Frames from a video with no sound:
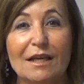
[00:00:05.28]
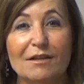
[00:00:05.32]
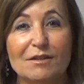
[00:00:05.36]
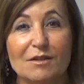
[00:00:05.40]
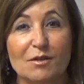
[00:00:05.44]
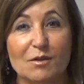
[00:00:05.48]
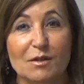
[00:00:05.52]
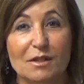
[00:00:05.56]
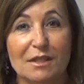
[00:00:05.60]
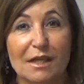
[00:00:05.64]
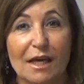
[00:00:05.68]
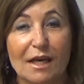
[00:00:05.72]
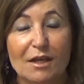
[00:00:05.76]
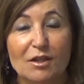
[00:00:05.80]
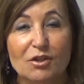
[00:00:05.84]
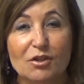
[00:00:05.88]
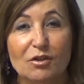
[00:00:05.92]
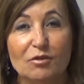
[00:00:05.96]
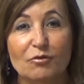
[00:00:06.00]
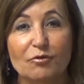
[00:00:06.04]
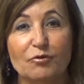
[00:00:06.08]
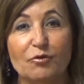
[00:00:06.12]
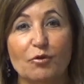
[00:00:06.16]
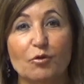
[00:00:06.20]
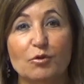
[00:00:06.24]

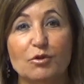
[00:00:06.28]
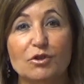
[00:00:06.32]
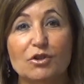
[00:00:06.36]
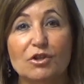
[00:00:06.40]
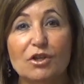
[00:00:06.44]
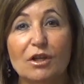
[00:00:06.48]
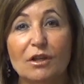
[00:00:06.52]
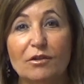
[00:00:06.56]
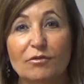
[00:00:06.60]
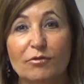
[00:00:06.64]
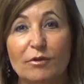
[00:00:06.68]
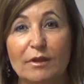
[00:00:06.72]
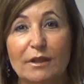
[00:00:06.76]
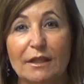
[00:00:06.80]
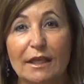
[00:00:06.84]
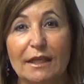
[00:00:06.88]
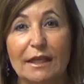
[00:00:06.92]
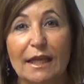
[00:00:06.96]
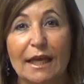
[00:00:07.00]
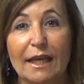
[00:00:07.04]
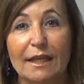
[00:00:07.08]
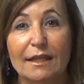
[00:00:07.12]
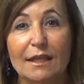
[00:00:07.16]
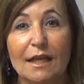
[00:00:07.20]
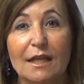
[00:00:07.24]
Association for Children
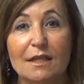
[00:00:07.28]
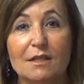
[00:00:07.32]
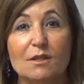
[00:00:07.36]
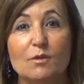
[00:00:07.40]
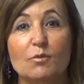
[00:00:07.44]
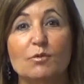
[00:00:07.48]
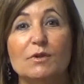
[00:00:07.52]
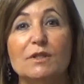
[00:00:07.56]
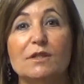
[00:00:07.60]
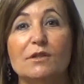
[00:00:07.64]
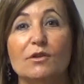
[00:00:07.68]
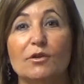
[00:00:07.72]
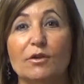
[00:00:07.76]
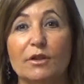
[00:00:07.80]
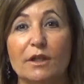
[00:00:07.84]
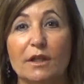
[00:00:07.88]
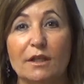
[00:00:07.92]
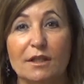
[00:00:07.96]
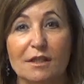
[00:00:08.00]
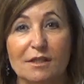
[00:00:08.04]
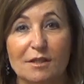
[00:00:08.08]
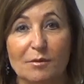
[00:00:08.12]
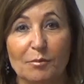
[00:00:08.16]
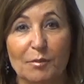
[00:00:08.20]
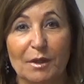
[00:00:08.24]
and Adults with Learning
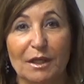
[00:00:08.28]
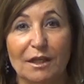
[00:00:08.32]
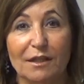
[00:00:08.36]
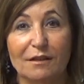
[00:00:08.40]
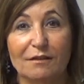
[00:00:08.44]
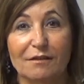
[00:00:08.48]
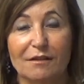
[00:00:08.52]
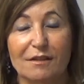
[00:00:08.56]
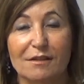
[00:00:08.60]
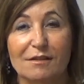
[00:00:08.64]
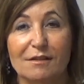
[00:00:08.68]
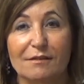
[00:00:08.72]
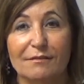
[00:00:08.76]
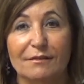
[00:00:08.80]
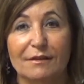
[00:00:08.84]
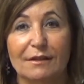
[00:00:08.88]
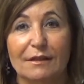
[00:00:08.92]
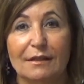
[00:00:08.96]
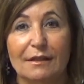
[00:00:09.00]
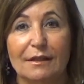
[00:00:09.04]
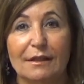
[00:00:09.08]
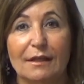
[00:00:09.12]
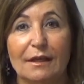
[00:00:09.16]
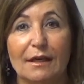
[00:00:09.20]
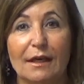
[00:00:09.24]
Disabilities.
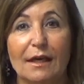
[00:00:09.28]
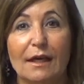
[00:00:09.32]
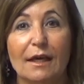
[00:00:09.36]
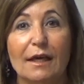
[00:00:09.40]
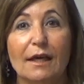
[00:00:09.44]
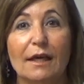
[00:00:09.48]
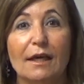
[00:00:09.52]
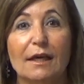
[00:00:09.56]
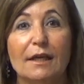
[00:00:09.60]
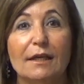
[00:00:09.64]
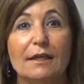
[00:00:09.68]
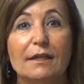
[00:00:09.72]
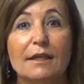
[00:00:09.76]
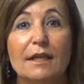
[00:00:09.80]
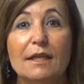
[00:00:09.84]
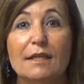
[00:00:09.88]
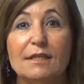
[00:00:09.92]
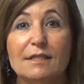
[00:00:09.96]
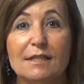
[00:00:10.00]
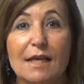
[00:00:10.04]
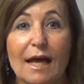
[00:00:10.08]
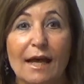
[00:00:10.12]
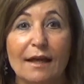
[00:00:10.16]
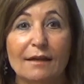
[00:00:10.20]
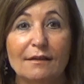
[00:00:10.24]

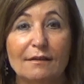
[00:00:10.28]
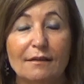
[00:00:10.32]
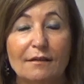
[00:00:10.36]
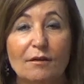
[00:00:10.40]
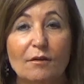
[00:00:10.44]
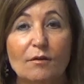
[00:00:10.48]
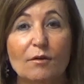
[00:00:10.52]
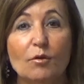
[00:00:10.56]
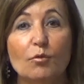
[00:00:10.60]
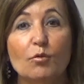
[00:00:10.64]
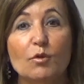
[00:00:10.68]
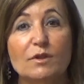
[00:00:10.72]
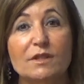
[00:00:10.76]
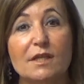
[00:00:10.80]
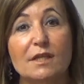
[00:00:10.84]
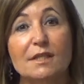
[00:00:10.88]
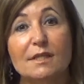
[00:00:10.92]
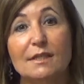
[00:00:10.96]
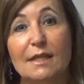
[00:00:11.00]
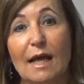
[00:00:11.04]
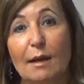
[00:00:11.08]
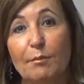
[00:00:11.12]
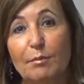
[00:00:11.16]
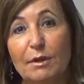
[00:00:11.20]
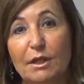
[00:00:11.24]
Nitzan was
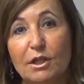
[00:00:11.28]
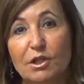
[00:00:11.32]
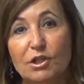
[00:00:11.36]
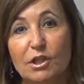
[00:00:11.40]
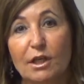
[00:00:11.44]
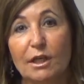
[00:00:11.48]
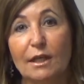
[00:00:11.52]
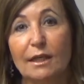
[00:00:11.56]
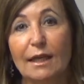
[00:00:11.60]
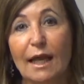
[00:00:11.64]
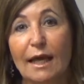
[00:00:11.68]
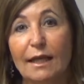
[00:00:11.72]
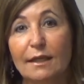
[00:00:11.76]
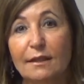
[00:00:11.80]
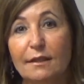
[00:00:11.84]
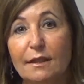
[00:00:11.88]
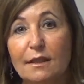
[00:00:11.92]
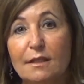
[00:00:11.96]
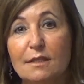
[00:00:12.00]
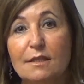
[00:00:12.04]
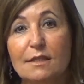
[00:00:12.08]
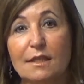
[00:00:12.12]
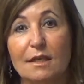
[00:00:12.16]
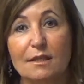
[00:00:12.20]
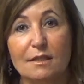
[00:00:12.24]
established in
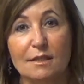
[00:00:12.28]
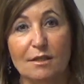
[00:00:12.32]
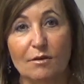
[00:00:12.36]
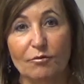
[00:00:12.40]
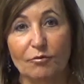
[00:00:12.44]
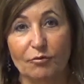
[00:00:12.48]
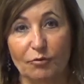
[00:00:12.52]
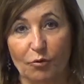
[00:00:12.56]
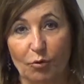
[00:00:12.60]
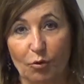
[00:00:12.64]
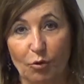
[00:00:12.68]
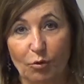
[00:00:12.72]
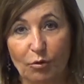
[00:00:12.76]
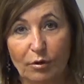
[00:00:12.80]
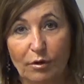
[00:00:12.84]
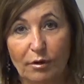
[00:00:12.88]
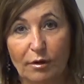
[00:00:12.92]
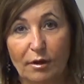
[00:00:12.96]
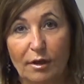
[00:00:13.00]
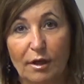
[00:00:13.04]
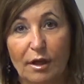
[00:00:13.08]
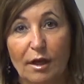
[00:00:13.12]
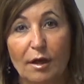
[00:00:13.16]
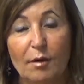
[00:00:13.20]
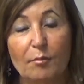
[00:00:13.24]
1964
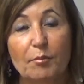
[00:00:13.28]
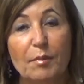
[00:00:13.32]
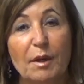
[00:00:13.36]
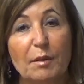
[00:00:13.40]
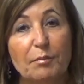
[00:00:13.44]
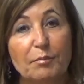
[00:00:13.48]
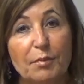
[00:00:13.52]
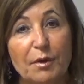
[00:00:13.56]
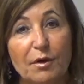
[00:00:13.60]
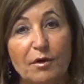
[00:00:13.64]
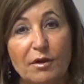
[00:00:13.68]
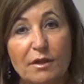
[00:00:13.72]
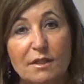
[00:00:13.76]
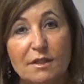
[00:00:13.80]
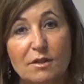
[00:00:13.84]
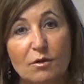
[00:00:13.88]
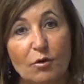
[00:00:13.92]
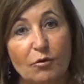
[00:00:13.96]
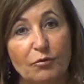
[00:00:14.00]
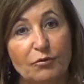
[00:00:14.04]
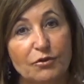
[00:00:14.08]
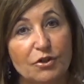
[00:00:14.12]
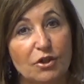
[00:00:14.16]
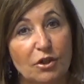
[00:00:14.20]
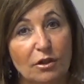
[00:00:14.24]
by parents
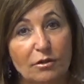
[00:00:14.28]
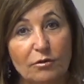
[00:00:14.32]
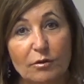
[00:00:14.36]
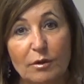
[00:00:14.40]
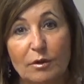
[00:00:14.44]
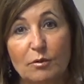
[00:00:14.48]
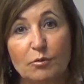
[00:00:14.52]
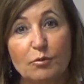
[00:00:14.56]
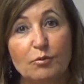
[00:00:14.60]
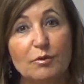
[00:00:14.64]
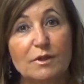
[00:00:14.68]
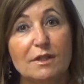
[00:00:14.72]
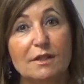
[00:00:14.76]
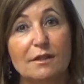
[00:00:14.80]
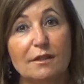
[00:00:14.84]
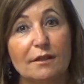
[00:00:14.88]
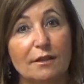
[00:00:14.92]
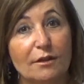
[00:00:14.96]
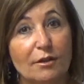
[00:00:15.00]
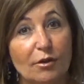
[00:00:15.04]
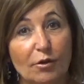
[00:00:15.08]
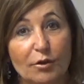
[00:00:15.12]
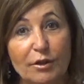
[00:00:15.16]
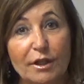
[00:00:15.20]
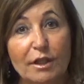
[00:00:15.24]
of children with
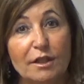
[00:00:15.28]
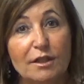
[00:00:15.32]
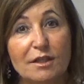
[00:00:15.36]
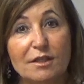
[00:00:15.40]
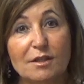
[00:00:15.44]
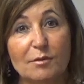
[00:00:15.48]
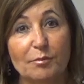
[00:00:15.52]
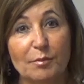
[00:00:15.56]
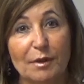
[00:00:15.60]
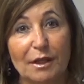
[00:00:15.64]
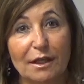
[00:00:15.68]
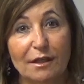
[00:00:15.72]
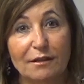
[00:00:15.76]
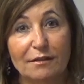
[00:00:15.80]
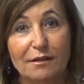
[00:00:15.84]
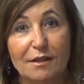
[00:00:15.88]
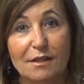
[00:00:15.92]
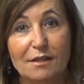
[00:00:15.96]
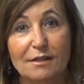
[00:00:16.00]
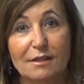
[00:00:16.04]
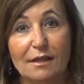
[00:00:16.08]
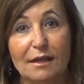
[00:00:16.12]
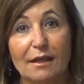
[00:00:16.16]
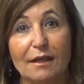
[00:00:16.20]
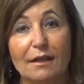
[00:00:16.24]
learning
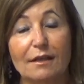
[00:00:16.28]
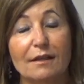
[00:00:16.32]
disabilities,